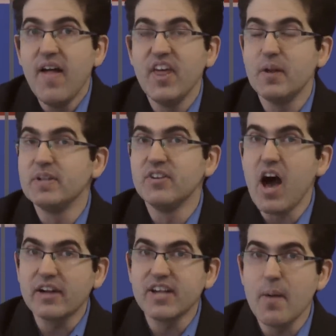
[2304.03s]
that had been
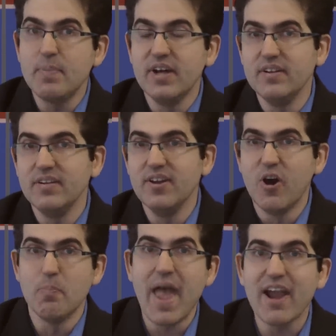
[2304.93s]
locked up in you
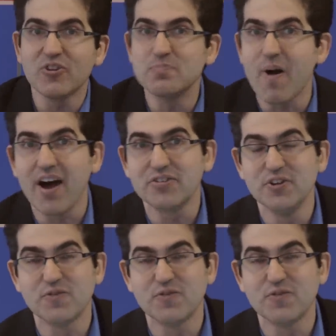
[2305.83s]
know, bankers' boxes